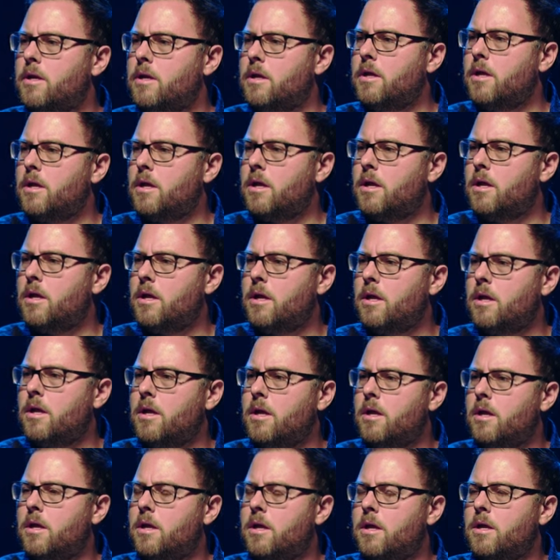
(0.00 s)

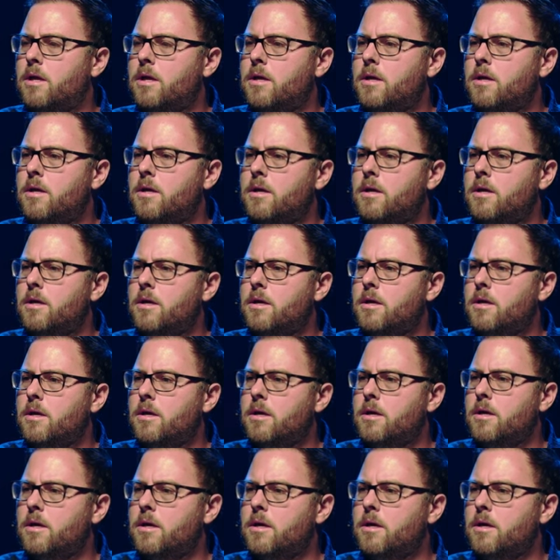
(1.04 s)
No one is speaking in this clip.